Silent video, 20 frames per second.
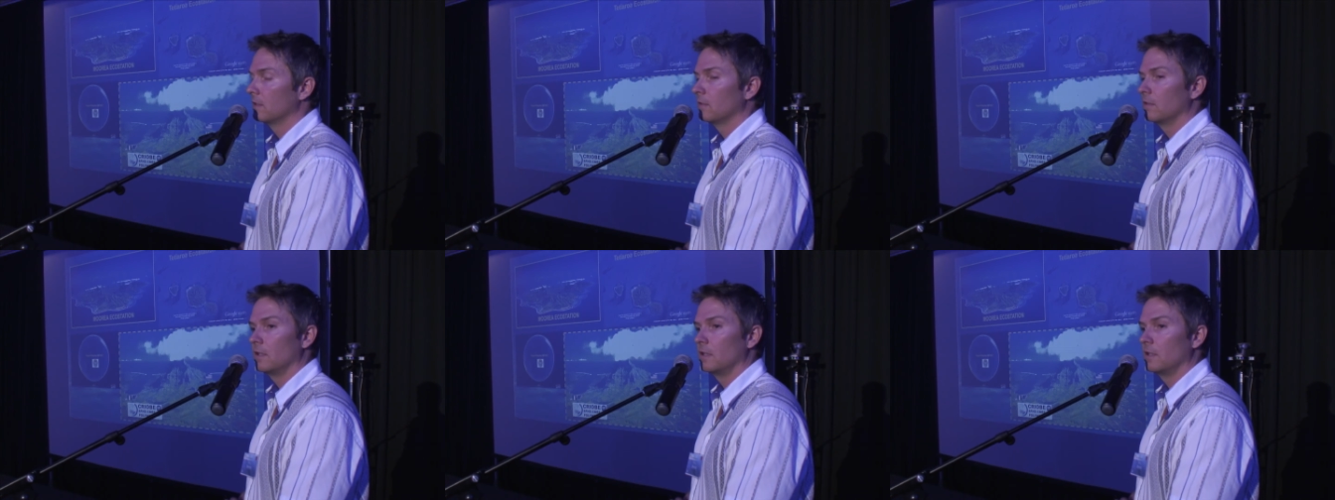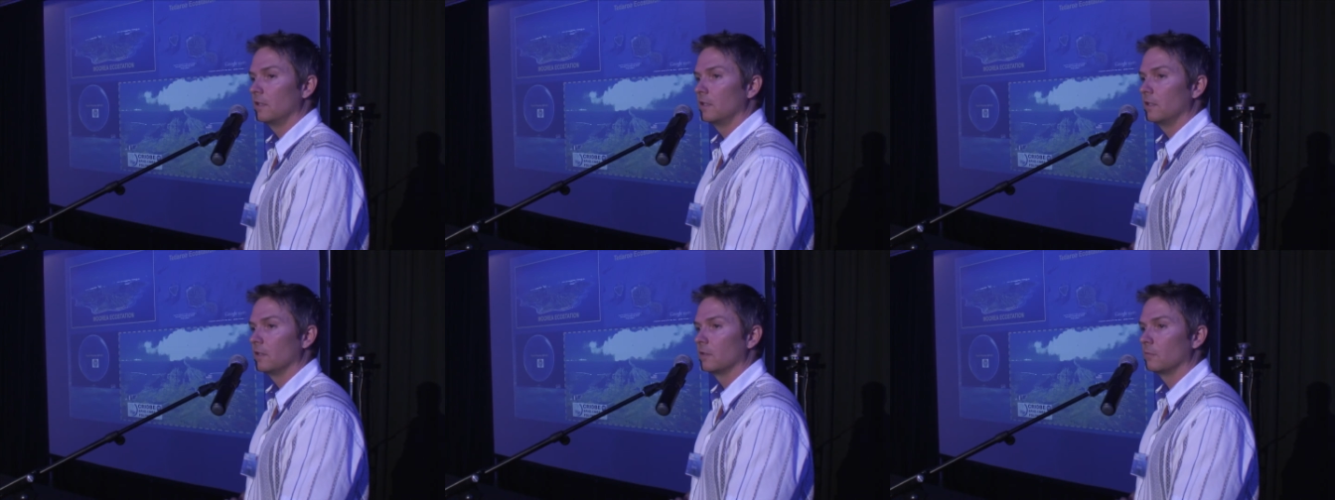
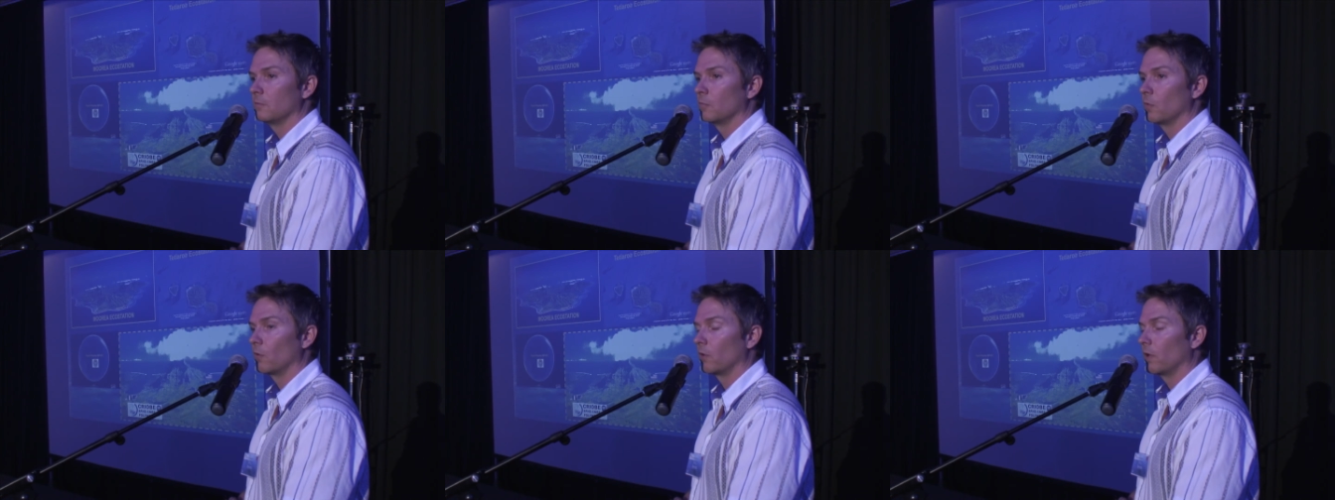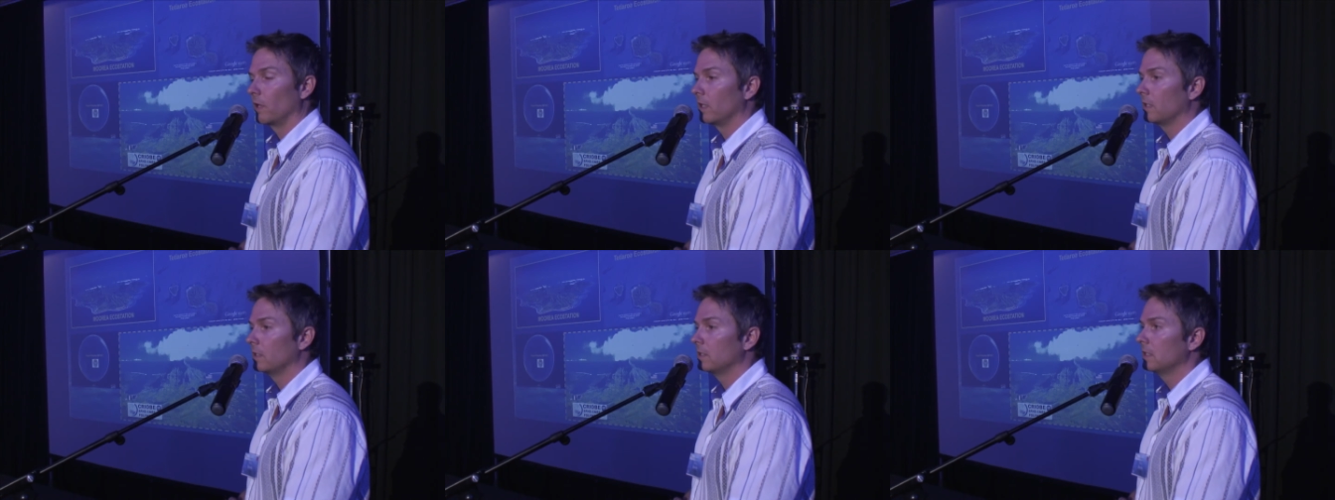Tahiti and
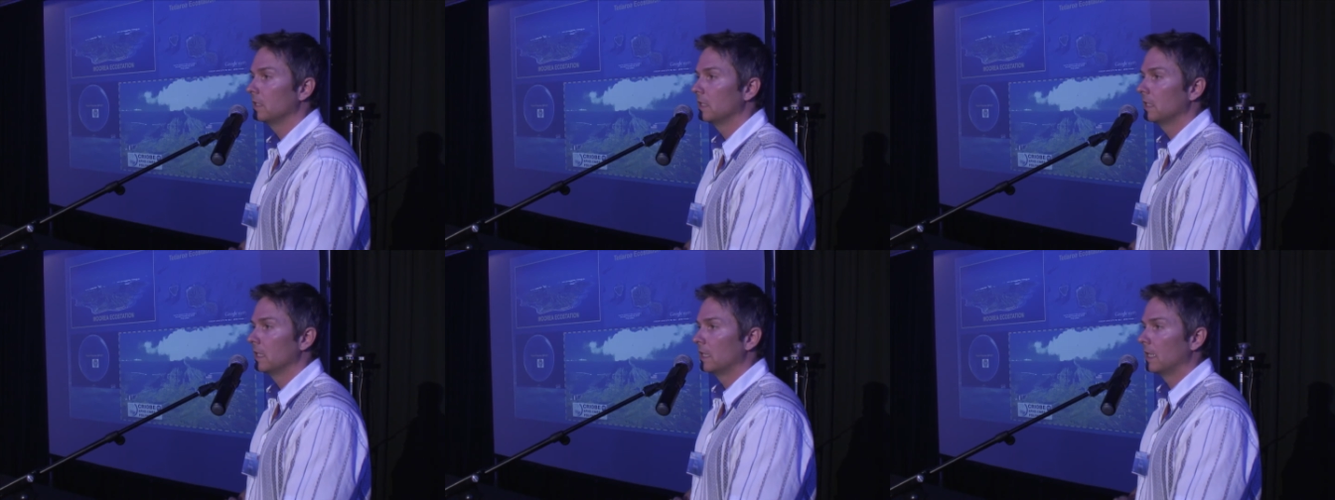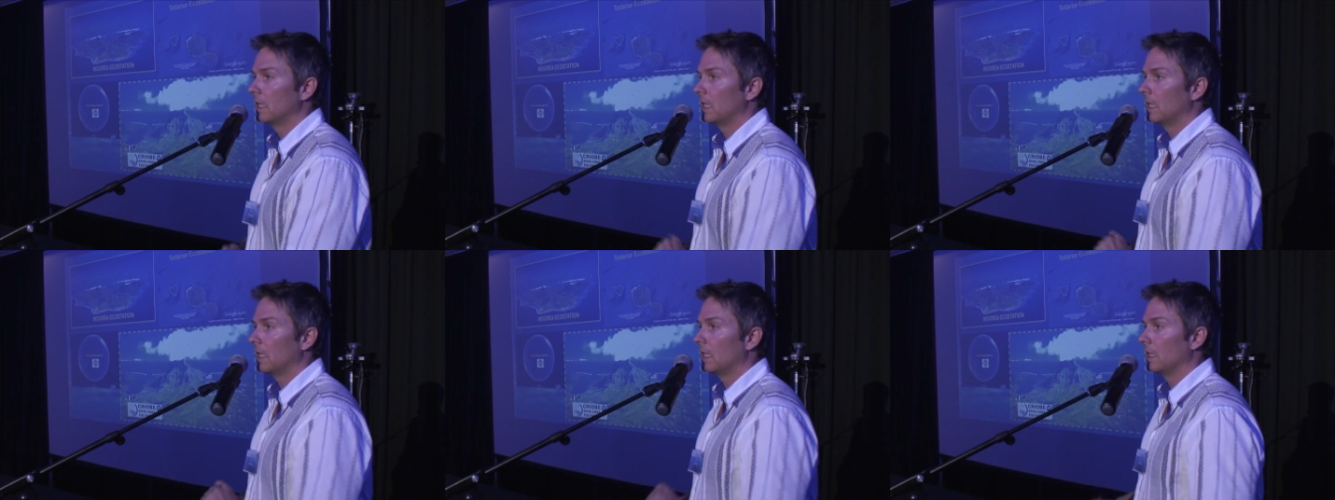Moorea.
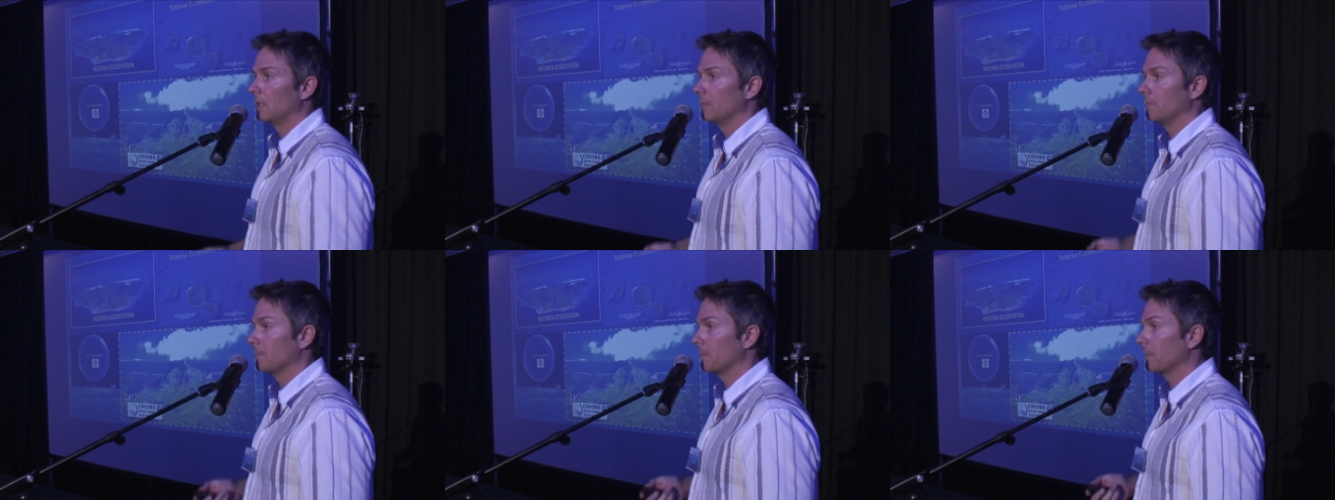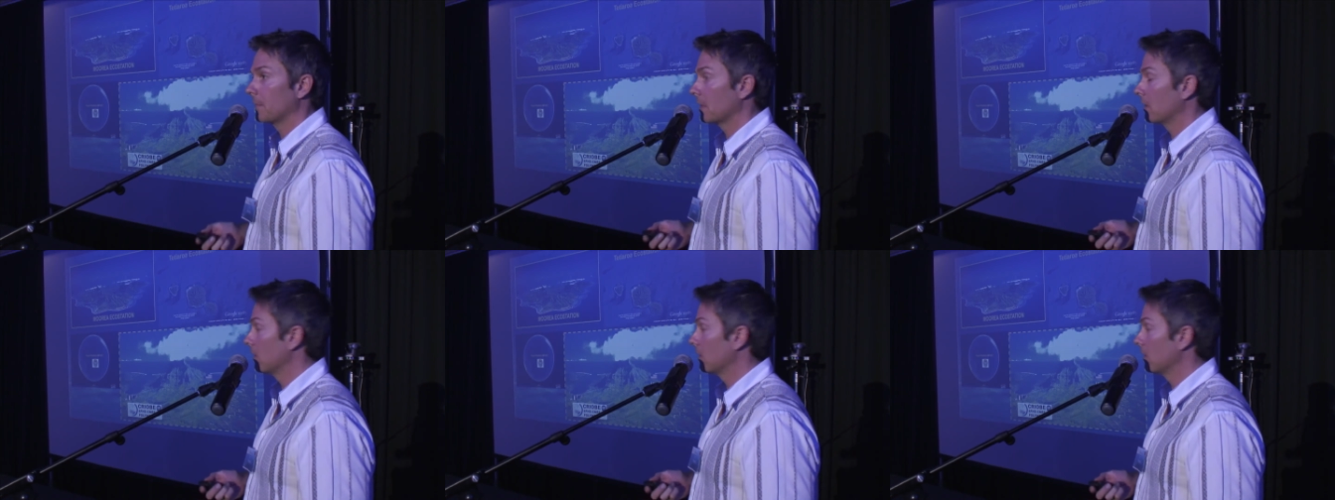Uh,